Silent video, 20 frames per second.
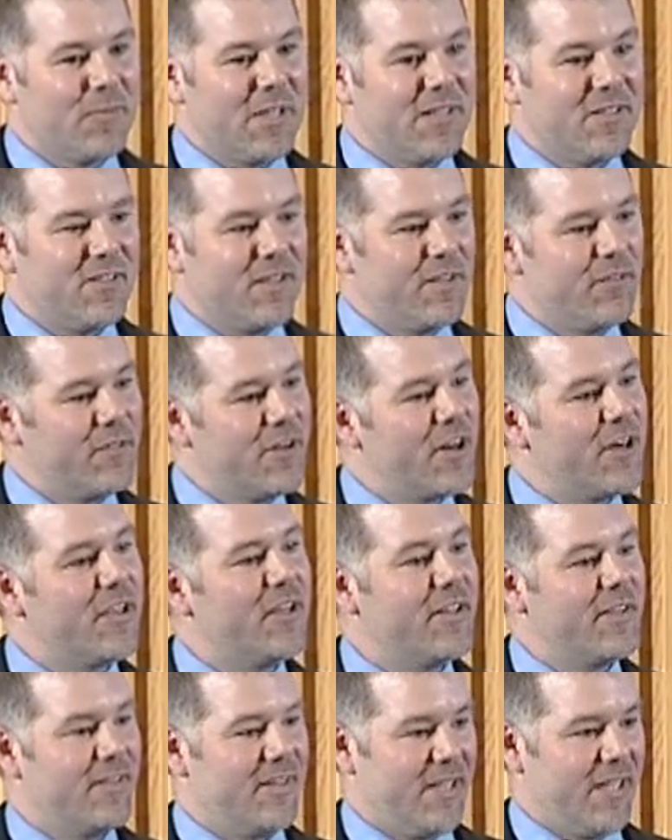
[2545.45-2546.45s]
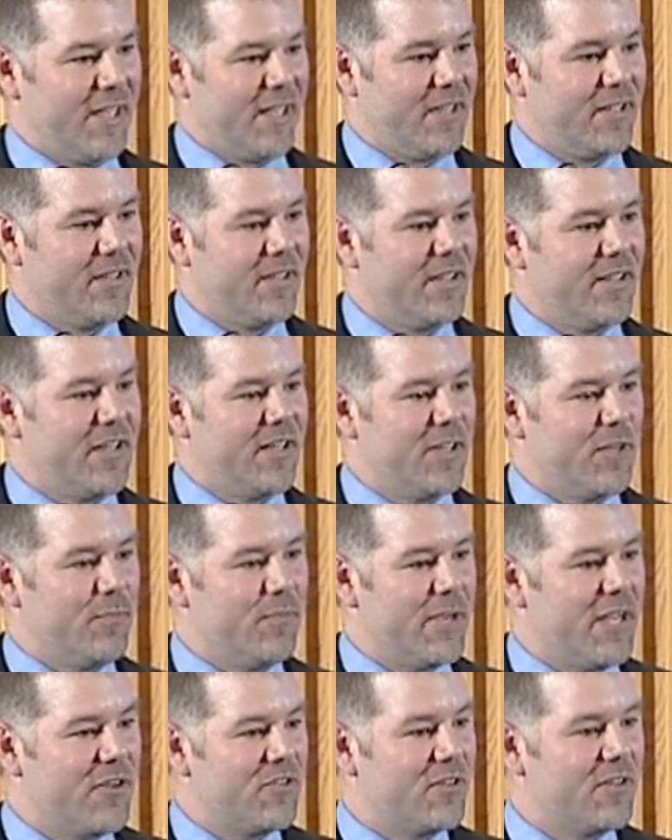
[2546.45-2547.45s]
it did a very good thing in that it
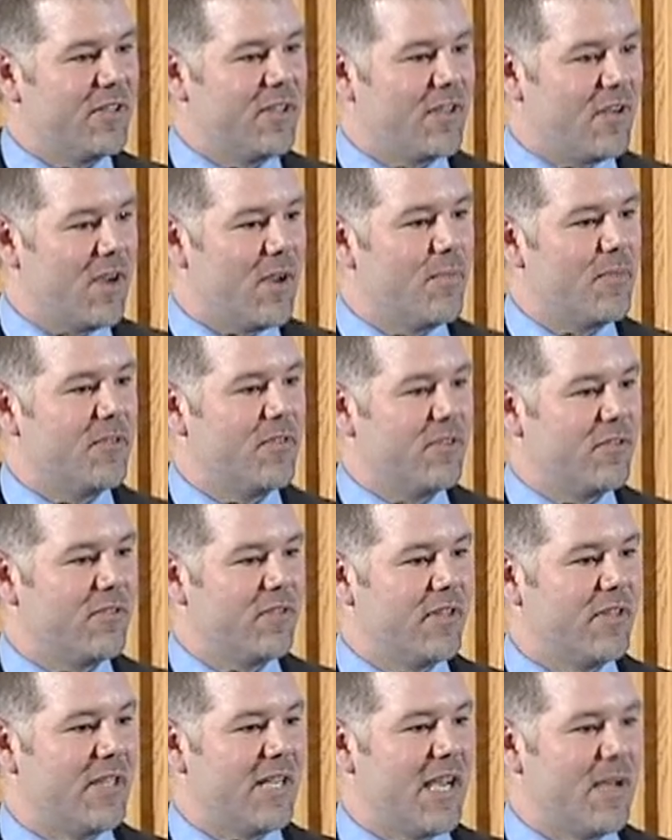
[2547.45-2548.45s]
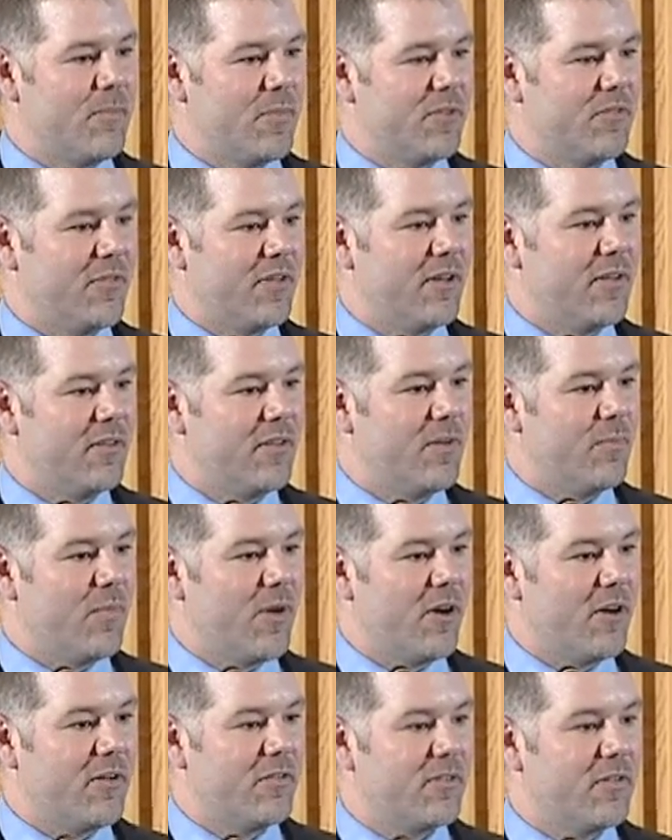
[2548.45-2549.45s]
measured the composition of the atmosphere of
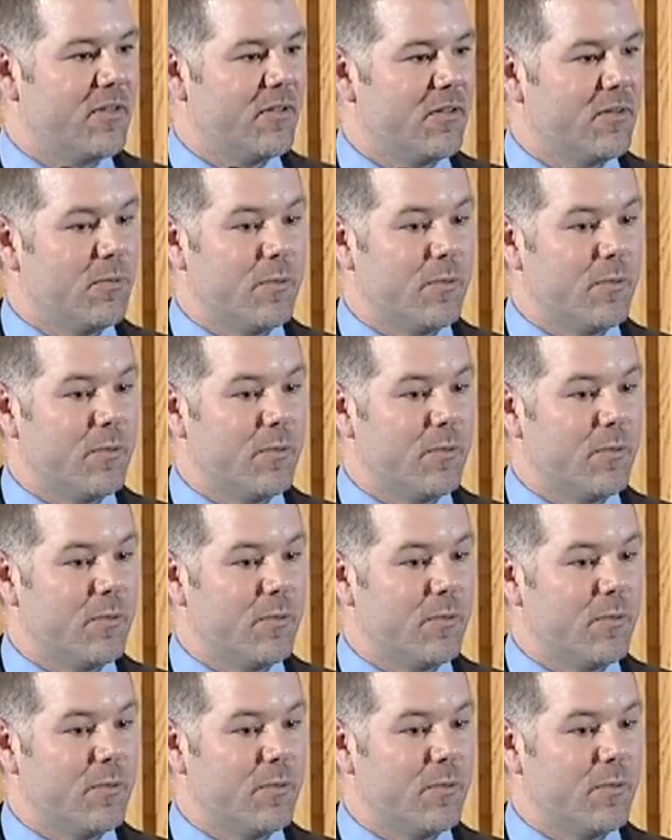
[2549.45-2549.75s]
Mars.